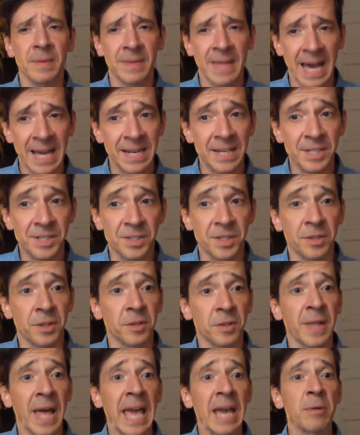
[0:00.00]
That is that
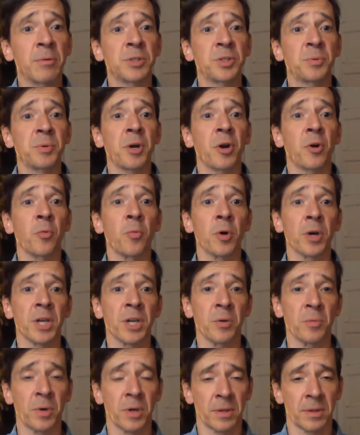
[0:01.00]
the language we are
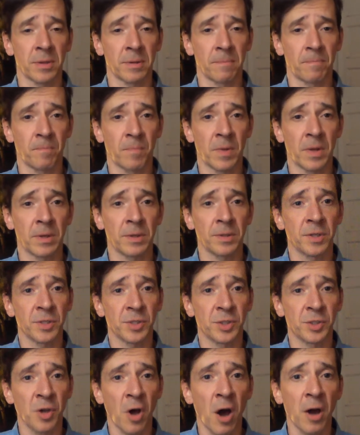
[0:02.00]
working with
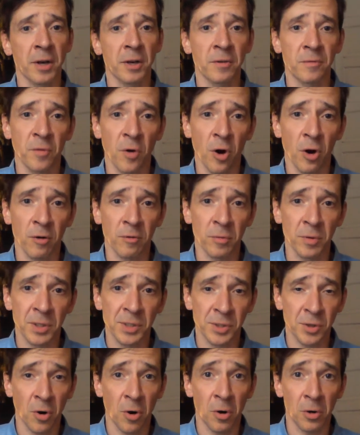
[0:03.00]
does not involve what
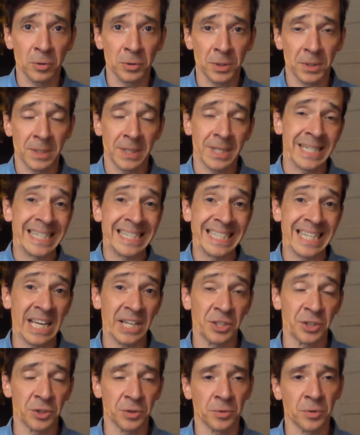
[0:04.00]
is called an
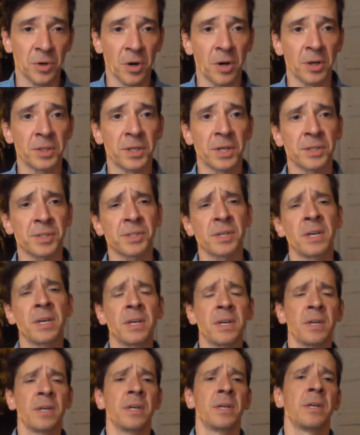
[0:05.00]
intentional context.
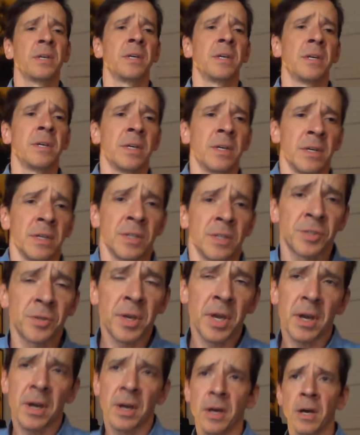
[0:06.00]
So
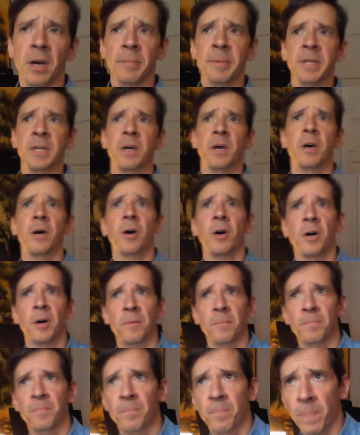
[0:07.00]
yeah, I mean,
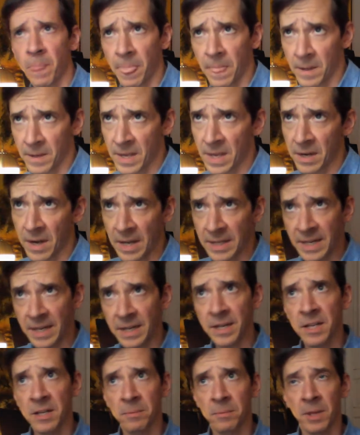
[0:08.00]
again,
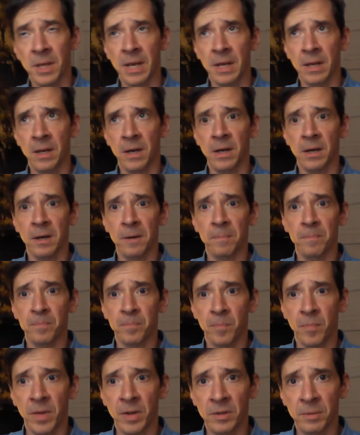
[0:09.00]
identity
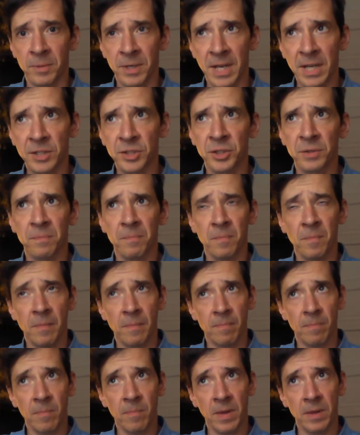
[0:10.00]
elimination,
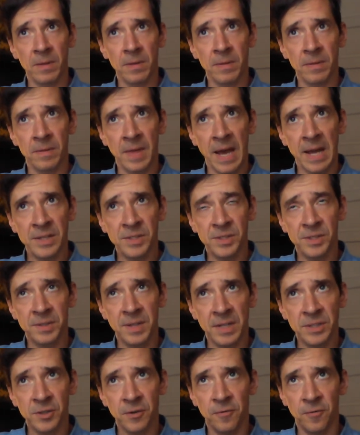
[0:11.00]
that's
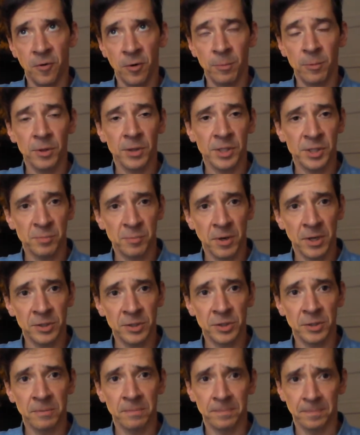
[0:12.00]
a formal
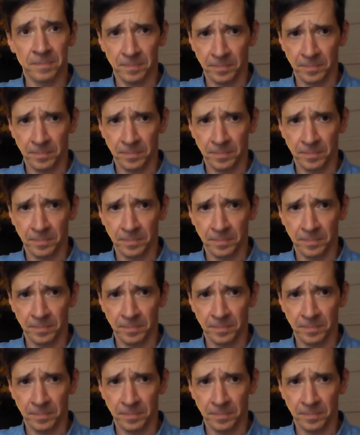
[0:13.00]
expression